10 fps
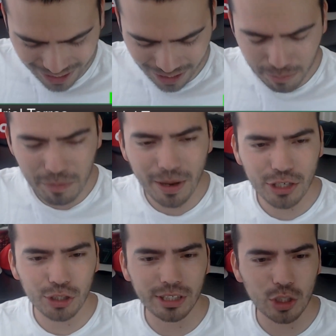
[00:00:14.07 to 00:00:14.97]
Let me make
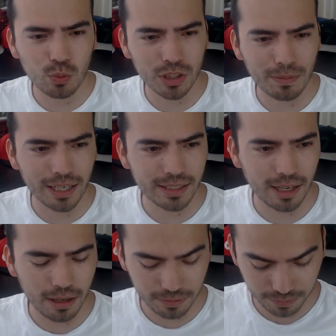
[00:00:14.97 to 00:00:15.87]
sure this one's maxed
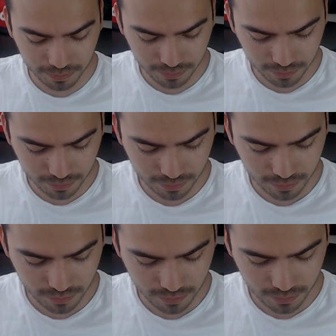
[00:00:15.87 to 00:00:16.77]
out.
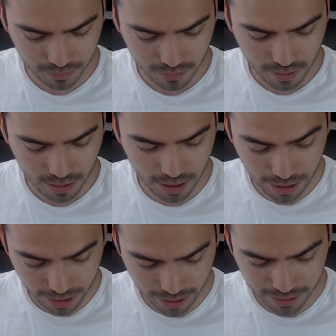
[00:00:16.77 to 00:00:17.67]

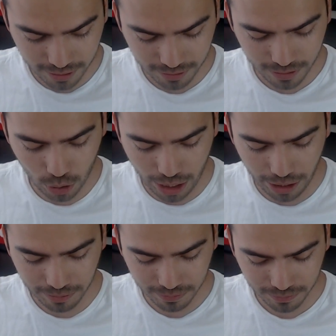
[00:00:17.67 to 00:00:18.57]
It is. Okay.